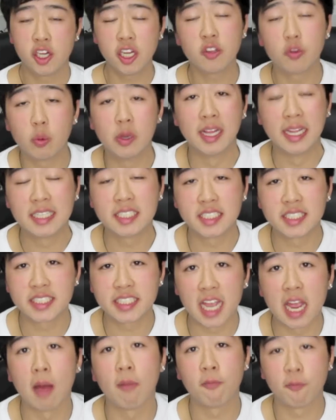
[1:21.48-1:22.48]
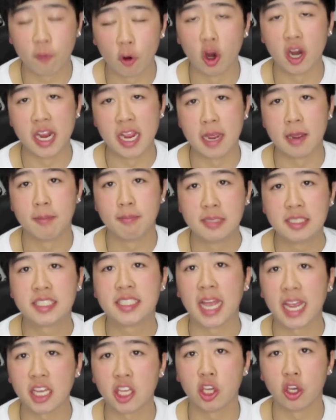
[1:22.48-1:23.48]
She's willing to stay up four A M and
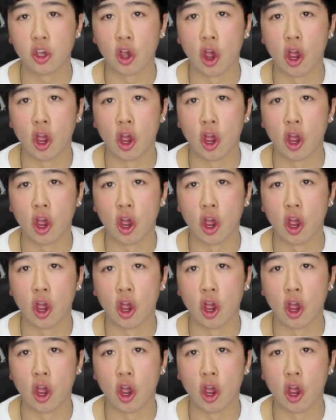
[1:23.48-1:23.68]
take you